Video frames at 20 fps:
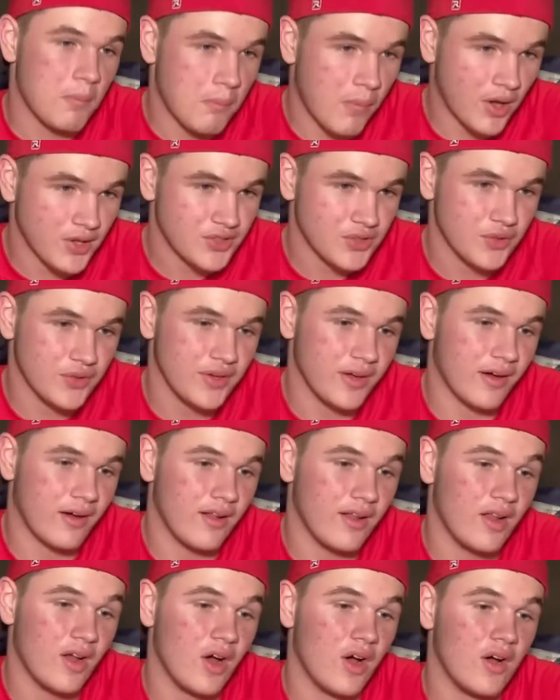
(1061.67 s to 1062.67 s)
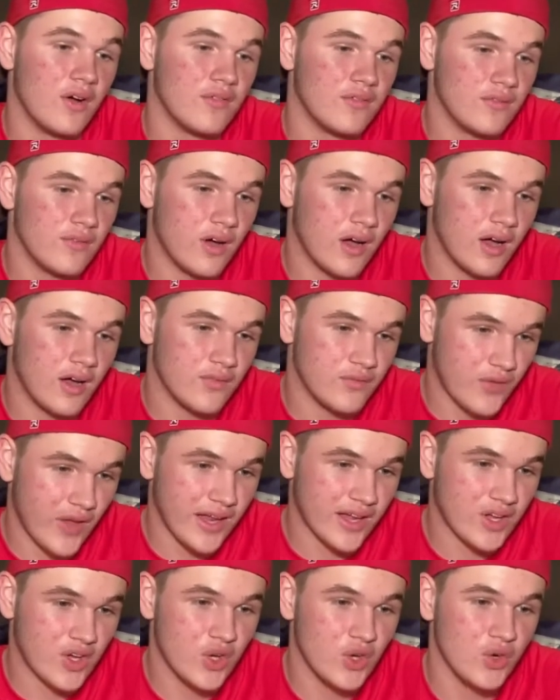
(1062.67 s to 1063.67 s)
Montreal,
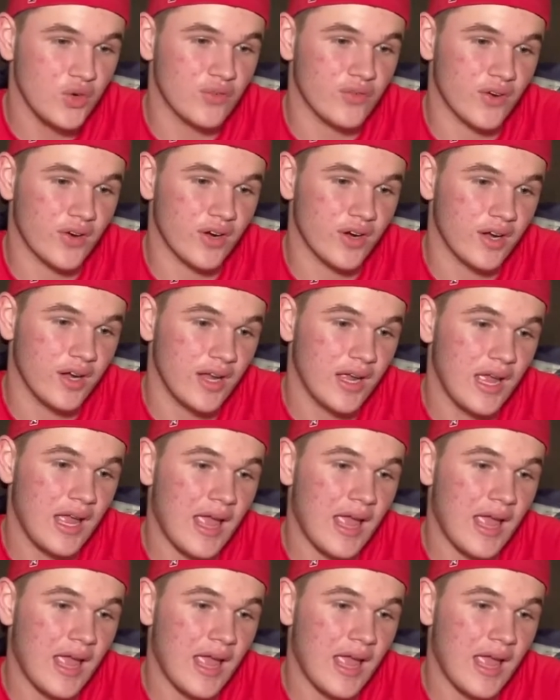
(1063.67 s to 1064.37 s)
Vancouver,